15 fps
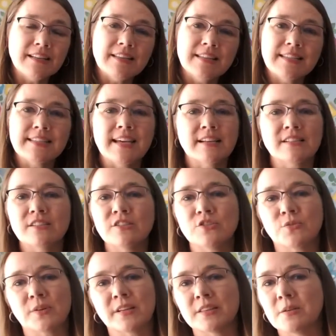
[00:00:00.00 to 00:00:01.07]
of the
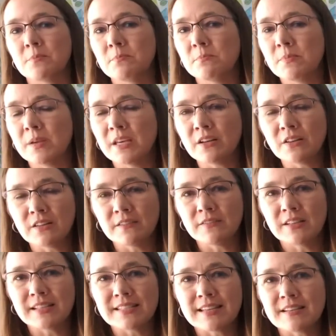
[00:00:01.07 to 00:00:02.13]
sentence or in the middle of
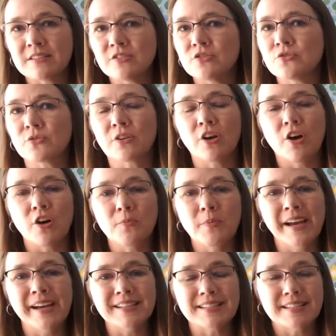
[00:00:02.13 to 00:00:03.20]
the sentence or all
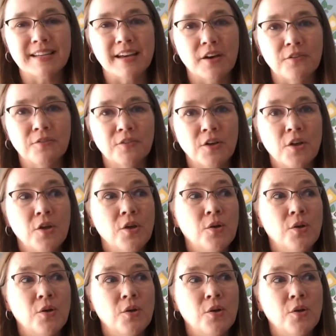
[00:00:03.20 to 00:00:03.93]
by itself,